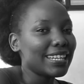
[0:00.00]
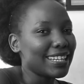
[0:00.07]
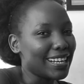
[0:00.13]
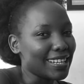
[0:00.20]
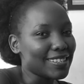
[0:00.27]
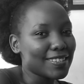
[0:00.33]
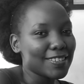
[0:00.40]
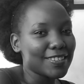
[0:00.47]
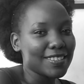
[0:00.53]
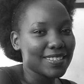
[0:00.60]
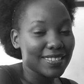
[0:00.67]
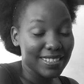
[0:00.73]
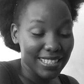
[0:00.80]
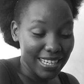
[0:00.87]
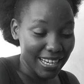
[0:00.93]
Yeah, so
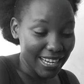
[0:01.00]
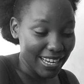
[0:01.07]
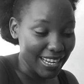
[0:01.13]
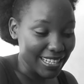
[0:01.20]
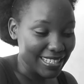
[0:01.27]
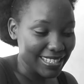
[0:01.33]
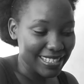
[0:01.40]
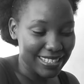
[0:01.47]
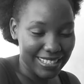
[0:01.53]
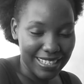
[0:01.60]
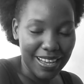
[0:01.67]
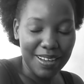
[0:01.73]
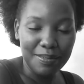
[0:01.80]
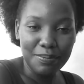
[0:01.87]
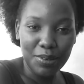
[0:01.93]
today
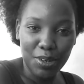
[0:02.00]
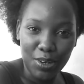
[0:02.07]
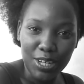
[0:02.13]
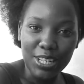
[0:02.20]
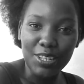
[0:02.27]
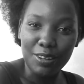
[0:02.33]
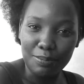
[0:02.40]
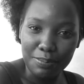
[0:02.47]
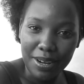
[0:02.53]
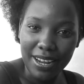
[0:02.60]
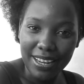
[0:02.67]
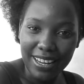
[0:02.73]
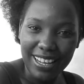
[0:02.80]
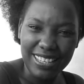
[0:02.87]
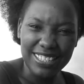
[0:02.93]
some colleague of
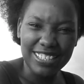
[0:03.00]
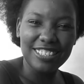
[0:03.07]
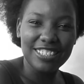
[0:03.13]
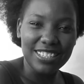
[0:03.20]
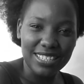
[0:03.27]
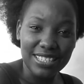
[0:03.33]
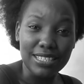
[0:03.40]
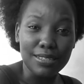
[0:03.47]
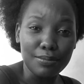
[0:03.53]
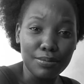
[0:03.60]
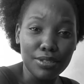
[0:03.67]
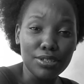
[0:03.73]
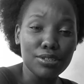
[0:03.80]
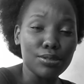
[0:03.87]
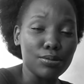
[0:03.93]
mine has interested
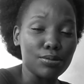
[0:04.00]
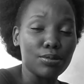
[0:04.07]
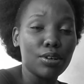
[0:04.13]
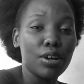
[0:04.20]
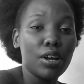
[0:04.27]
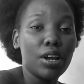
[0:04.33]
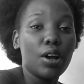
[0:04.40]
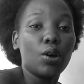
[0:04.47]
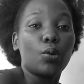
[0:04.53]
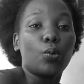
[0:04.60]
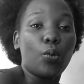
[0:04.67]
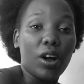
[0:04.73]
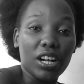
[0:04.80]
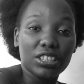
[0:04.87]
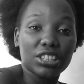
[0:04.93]
me to
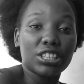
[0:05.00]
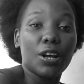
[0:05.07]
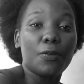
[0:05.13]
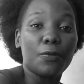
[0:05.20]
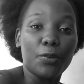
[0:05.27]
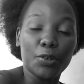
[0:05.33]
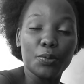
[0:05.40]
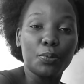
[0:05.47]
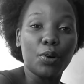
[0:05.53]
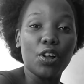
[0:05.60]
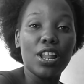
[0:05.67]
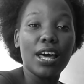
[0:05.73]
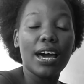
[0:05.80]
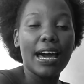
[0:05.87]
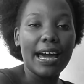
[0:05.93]
watch football